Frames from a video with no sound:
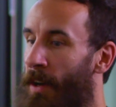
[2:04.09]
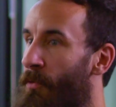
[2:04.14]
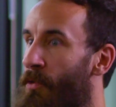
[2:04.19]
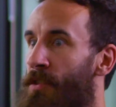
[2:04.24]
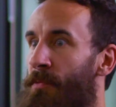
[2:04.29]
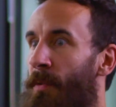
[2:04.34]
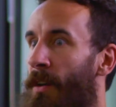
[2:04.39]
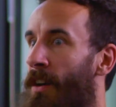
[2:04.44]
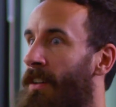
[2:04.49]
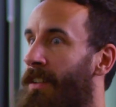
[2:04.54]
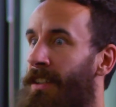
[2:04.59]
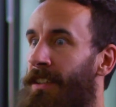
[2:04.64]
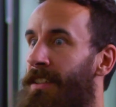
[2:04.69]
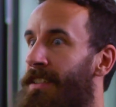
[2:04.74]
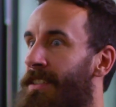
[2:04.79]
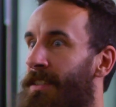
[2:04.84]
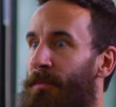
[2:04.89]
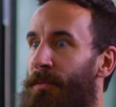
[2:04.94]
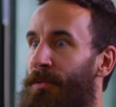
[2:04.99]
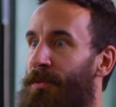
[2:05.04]
responding to
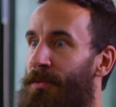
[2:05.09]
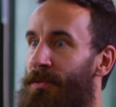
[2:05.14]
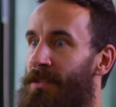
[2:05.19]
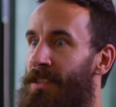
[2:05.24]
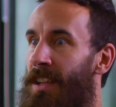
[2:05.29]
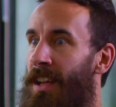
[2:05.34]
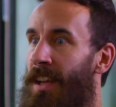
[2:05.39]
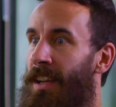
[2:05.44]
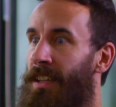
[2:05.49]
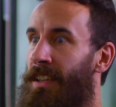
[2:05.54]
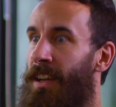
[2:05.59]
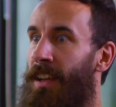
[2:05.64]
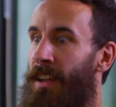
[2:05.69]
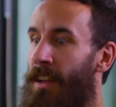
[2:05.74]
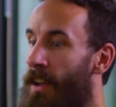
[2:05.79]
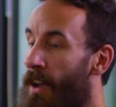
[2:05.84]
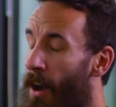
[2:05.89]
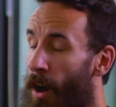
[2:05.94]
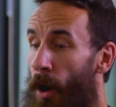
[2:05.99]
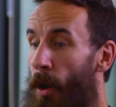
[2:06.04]
someone who's like,
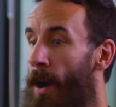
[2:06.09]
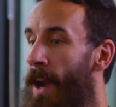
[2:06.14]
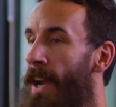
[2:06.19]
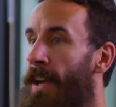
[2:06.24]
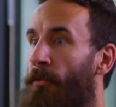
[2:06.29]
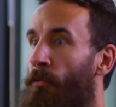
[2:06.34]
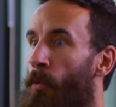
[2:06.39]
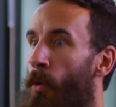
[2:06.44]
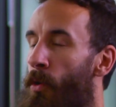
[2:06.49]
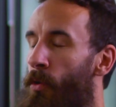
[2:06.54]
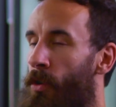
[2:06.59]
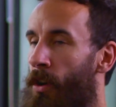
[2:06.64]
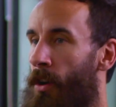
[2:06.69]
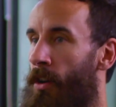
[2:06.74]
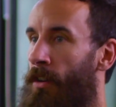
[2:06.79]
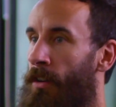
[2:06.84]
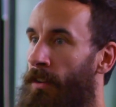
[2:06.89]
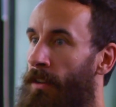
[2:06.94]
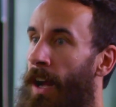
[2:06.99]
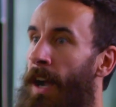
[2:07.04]
oh, hey, roll
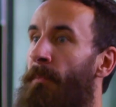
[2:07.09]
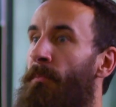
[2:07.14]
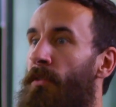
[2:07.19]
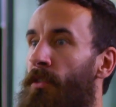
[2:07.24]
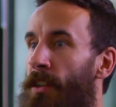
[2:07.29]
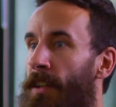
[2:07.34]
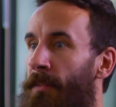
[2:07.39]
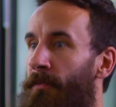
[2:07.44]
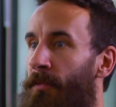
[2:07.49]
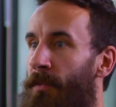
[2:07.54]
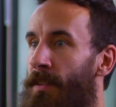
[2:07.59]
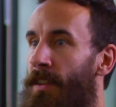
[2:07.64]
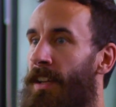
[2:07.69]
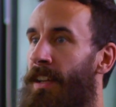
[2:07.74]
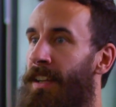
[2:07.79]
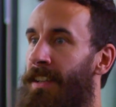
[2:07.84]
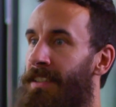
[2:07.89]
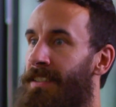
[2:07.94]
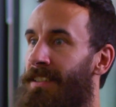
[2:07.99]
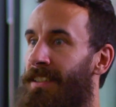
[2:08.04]
call, I'm looking for
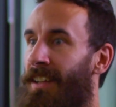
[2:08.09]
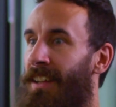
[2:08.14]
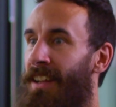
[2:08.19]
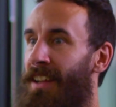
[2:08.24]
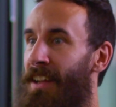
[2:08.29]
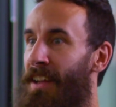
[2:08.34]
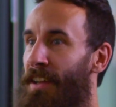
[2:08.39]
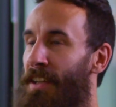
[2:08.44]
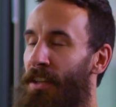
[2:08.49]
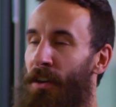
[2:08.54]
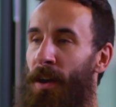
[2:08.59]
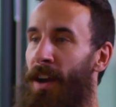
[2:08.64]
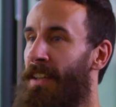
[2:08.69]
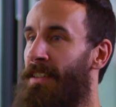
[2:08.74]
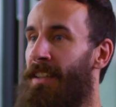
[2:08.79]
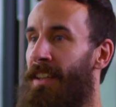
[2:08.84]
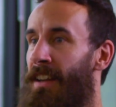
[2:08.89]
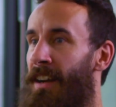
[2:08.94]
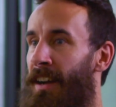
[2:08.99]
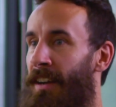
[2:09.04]
this.
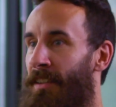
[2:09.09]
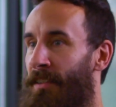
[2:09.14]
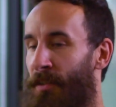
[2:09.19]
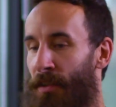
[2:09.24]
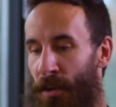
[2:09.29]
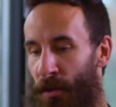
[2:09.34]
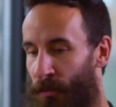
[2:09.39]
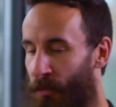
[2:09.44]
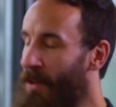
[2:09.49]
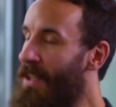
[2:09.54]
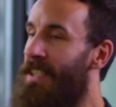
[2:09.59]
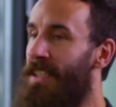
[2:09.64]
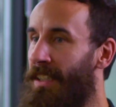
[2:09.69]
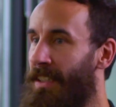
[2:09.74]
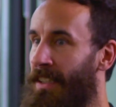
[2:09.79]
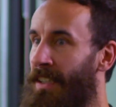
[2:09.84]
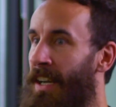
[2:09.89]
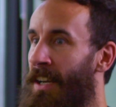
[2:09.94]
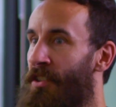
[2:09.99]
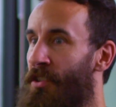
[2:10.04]

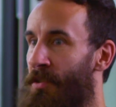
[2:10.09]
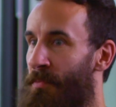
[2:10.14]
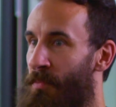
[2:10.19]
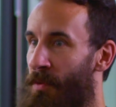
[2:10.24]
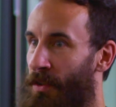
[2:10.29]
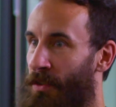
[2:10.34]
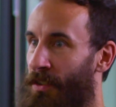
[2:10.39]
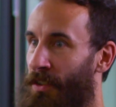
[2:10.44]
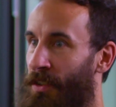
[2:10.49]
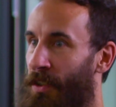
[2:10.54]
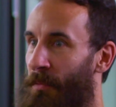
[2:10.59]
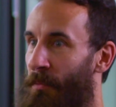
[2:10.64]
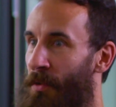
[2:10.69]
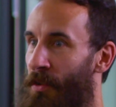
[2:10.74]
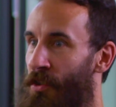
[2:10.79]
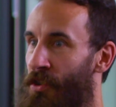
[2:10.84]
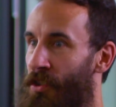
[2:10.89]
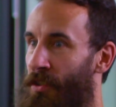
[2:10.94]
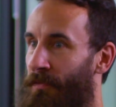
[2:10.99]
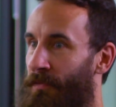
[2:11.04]
Recently I just booked a
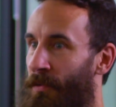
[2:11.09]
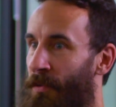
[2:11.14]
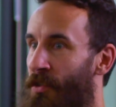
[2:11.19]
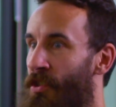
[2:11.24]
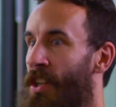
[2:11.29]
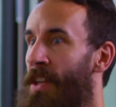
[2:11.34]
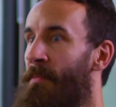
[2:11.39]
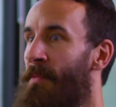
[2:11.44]
commercial for JBL